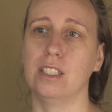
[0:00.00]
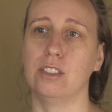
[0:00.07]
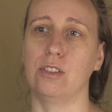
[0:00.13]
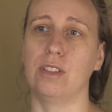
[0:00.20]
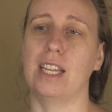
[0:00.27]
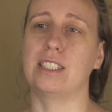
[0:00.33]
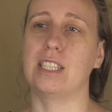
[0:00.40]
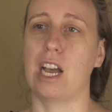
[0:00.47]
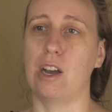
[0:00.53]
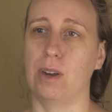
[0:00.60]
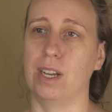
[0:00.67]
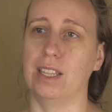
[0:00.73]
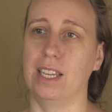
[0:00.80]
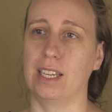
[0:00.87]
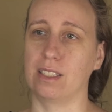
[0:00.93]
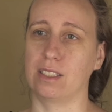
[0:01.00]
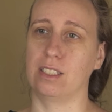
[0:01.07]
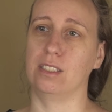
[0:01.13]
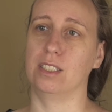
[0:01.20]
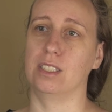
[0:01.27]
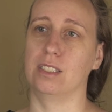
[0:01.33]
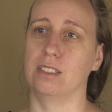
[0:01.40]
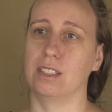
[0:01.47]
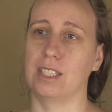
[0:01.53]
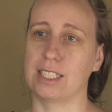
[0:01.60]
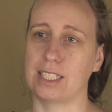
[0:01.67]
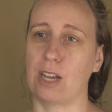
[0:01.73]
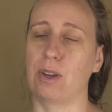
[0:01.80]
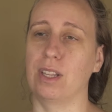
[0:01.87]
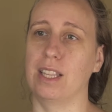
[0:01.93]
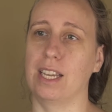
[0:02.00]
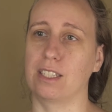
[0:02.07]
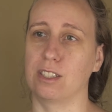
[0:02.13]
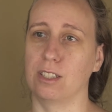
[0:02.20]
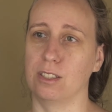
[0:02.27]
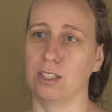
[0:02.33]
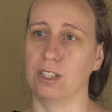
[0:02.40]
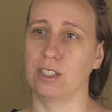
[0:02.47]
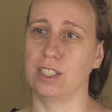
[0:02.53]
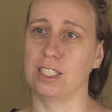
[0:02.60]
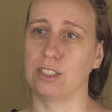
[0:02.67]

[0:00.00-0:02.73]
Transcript: So that's how I like to learn.